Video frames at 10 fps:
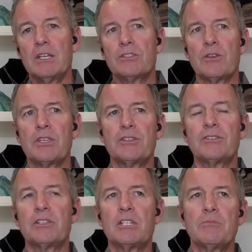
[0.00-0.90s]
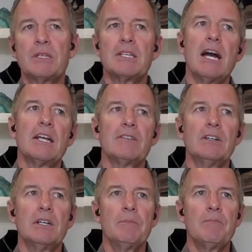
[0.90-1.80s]
So this is going to be kind
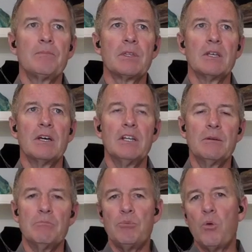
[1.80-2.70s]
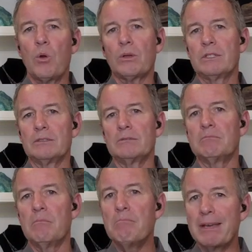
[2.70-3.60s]
of an
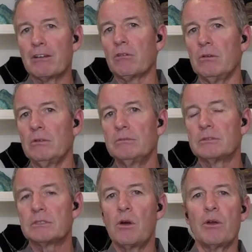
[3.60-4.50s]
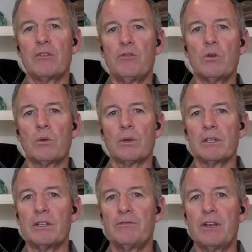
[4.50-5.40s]
important mineral going
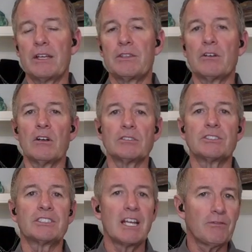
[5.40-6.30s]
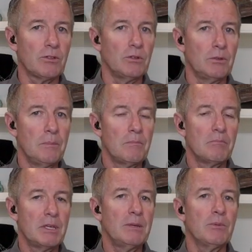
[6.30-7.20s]
forward. In fact, there are several
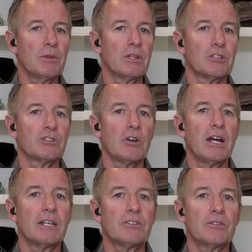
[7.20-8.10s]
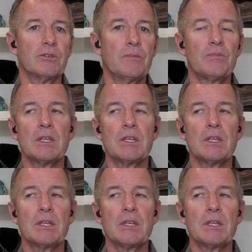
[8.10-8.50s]
people that are trying to